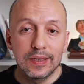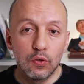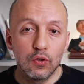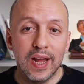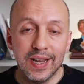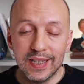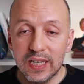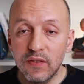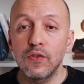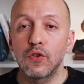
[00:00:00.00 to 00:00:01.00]
do not
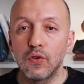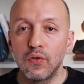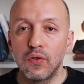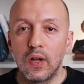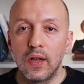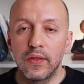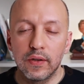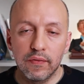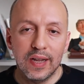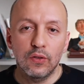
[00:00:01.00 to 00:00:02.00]
give you
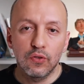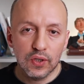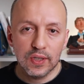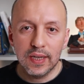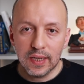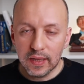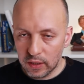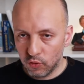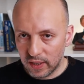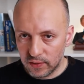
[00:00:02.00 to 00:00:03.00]
the right to stay in the
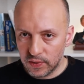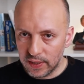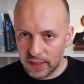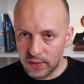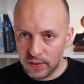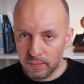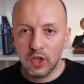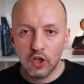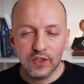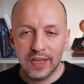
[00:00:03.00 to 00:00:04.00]
United States
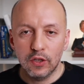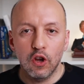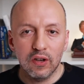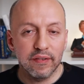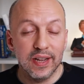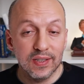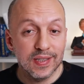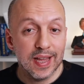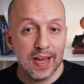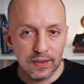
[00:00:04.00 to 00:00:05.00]
because they don't grant
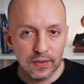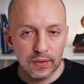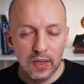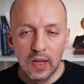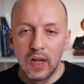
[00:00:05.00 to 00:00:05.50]
status.